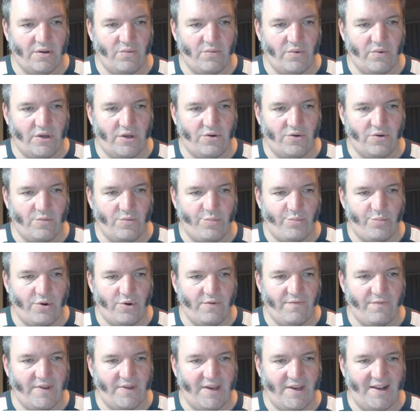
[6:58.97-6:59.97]
we could
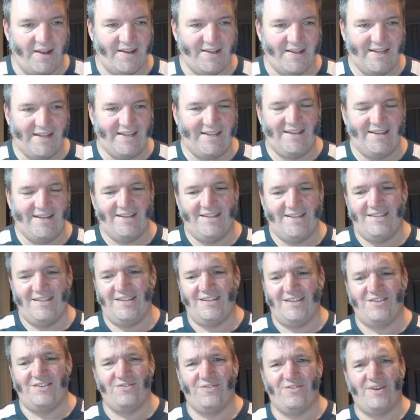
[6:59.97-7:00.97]
prove that,
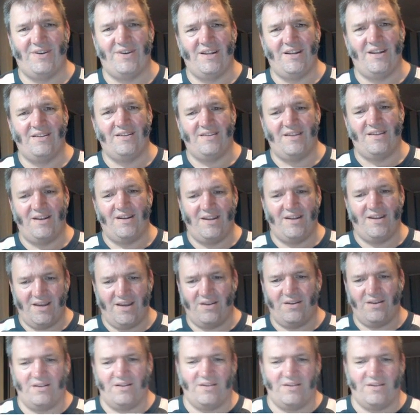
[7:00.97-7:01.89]
let's not get into that now.